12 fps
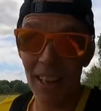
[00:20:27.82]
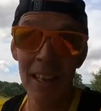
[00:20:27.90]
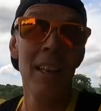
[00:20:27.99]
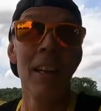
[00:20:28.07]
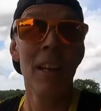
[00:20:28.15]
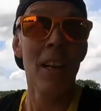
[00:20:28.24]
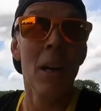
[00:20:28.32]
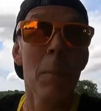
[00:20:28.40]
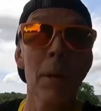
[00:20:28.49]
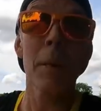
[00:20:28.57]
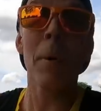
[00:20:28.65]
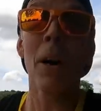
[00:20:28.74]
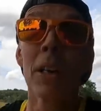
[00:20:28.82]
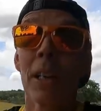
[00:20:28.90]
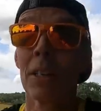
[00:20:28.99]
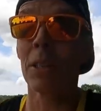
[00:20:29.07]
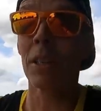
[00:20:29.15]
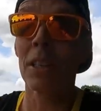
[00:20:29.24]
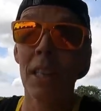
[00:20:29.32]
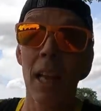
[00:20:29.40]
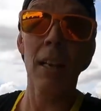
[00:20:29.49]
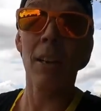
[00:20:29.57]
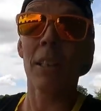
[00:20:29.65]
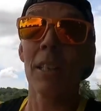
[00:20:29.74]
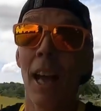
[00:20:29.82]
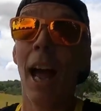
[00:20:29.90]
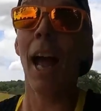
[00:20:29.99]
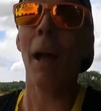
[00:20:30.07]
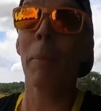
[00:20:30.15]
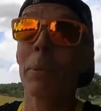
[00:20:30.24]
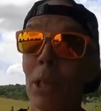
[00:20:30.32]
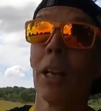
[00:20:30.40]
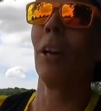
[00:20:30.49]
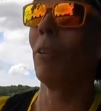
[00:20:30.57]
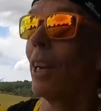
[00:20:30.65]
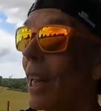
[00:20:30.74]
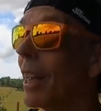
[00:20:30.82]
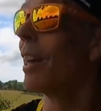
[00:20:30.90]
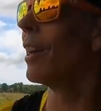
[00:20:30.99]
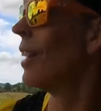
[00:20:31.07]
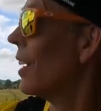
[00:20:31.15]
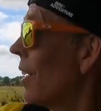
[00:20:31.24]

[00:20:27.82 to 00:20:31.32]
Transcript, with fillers: uh, pretty bonkers because they looked absolutely